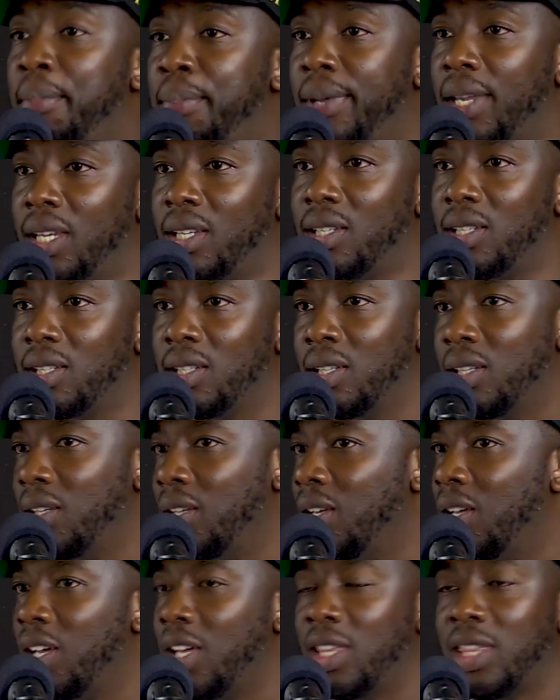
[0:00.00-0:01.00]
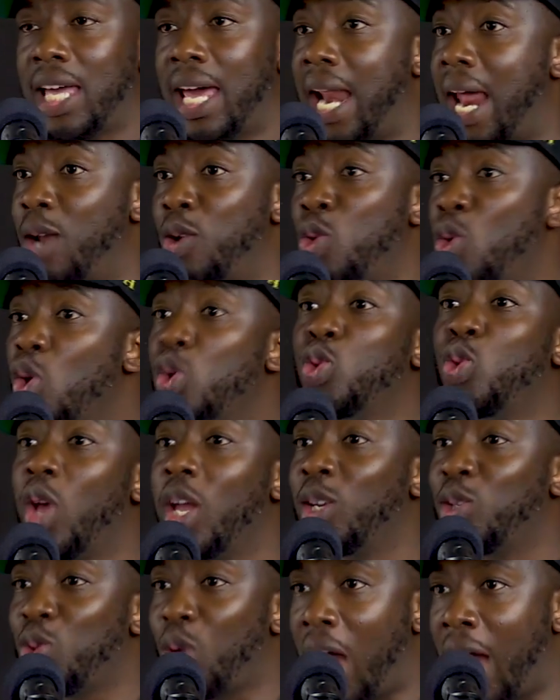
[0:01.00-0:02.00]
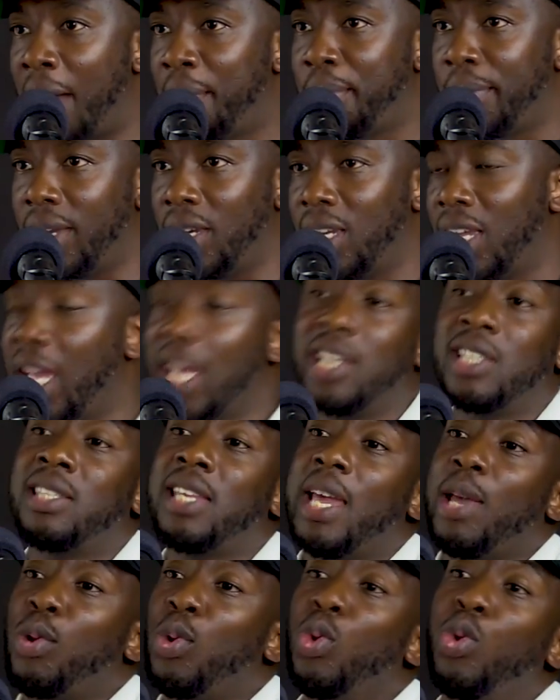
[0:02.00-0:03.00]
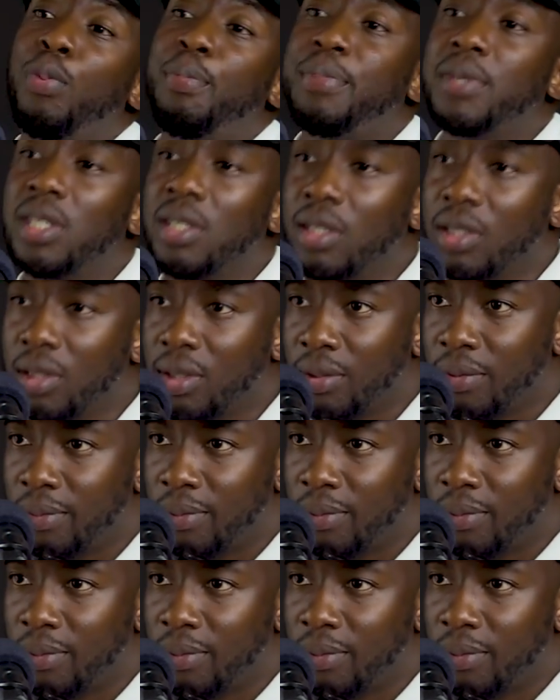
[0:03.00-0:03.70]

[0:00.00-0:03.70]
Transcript: happened, that are not going to happen, and say, oops.